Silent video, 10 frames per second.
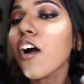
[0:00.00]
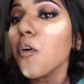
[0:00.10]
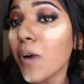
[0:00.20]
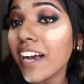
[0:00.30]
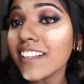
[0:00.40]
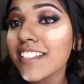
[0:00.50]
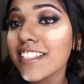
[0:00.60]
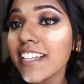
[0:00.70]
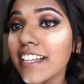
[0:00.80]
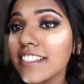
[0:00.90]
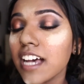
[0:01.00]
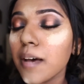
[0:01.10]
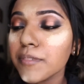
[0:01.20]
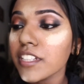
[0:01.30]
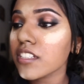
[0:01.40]
While this sets,
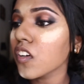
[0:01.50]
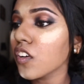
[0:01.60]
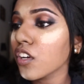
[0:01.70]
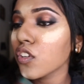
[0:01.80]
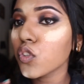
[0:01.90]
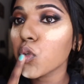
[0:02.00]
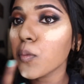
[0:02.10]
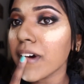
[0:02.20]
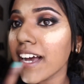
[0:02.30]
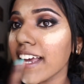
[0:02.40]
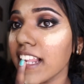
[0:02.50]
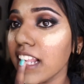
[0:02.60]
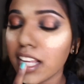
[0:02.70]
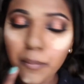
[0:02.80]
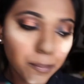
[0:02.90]
I'm just gonna do my
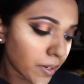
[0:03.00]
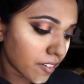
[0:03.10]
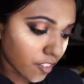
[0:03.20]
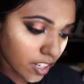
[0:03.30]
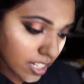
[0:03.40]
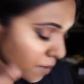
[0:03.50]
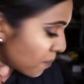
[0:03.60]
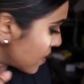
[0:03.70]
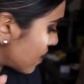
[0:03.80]
lip for lips.